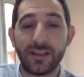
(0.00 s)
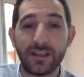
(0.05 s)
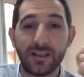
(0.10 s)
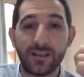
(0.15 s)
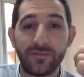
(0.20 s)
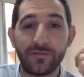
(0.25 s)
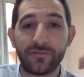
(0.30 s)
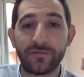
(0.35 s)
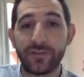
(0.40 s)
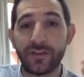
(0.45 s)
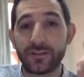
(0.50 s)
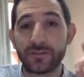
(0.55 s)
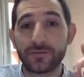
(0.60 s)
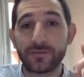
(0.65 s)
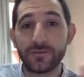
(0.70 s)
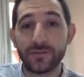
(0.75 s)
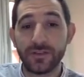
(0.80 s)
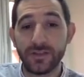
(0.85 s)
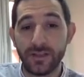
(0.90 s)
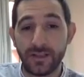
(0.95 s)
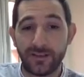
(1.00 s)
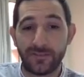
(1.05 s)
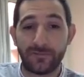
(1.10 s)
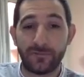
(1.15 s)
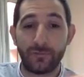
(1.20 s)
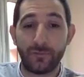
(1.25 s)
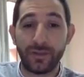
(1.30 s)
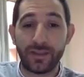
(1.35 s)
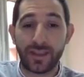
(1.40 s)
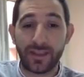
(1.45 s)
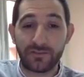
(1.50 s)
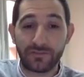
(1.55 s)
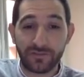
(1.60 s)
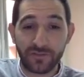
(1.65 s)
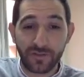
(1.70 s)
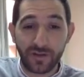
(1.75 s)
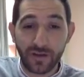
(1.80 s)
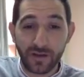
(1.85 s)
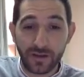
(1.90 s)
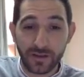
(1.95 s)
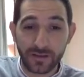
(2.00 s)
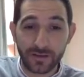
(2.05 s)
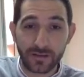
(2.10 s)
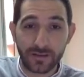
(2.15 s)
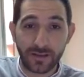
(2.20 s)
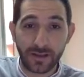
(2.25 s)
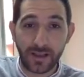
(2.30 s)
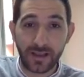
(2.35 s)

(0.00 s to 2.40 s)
if and only if we can find